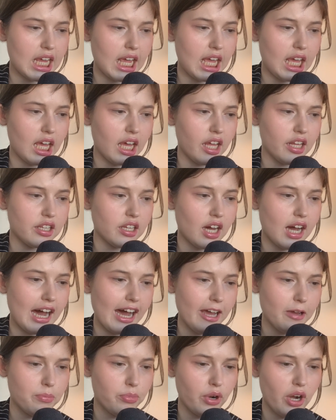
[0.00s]
and
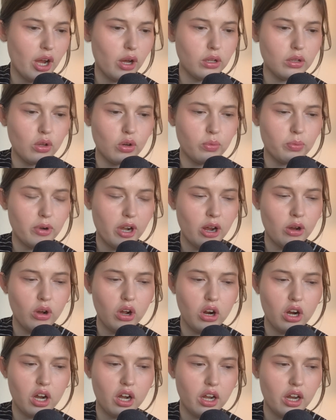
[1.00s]
highbrow, lowbrow
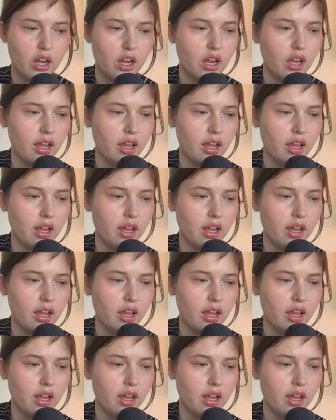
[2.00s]
art,